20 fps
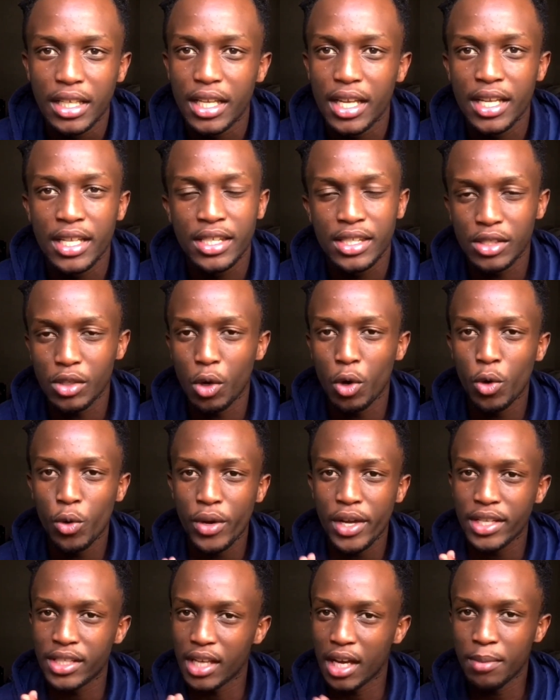it's
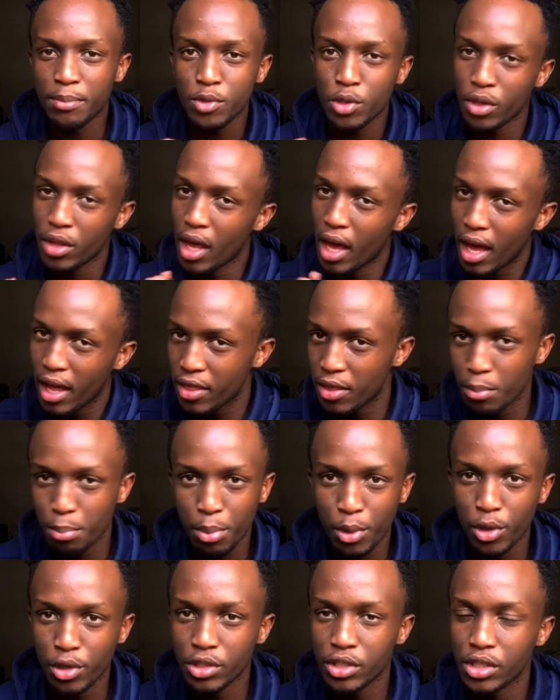always up to the other
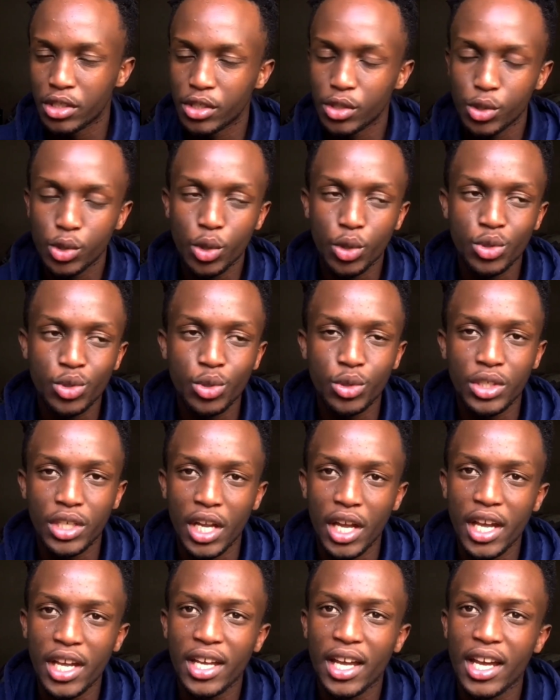person. So
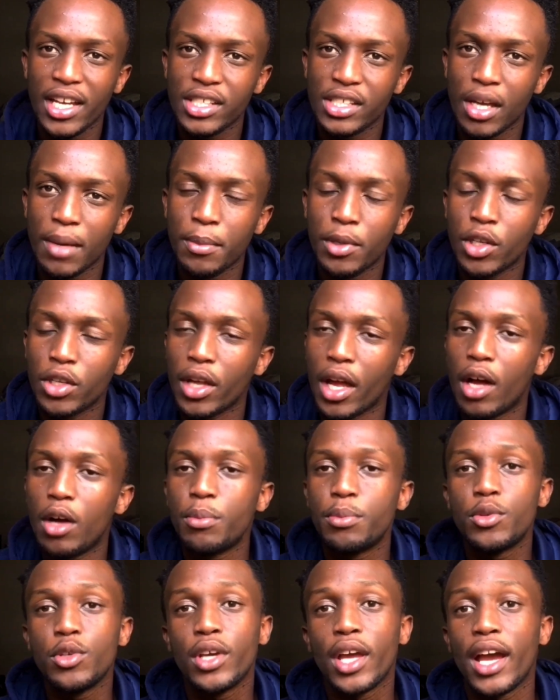today, guys, I'm gonna
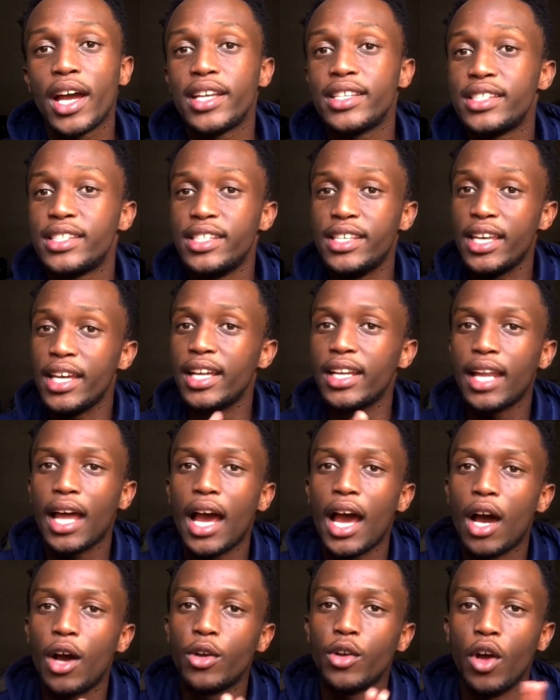help you guys get
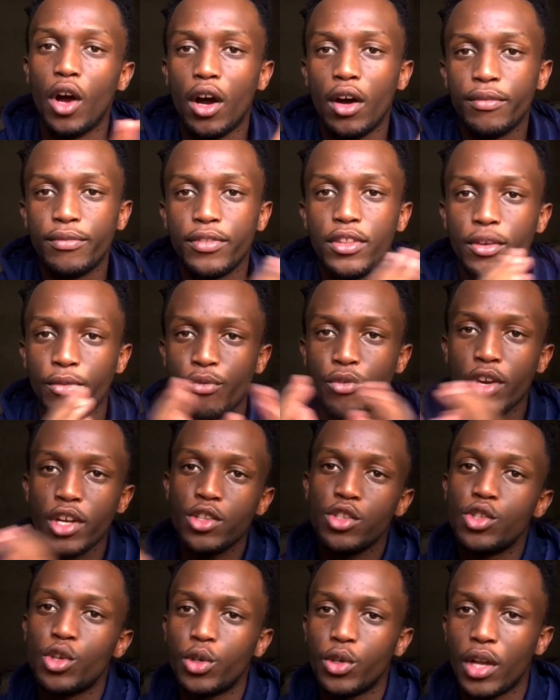out of the
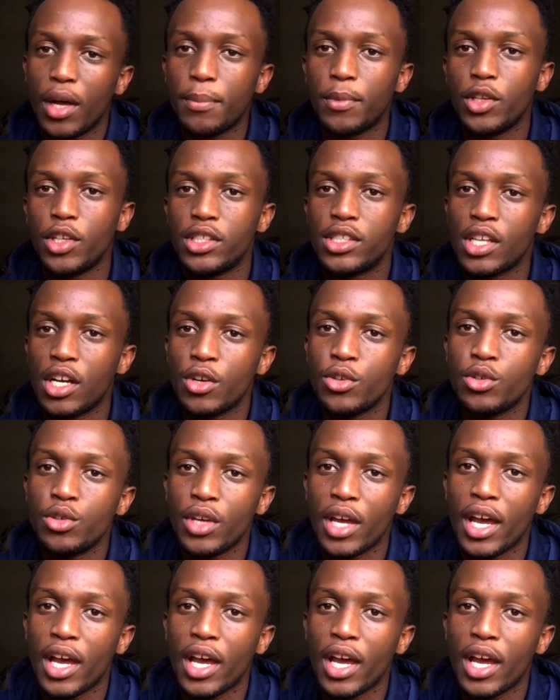friend zone. I'm gonna tell you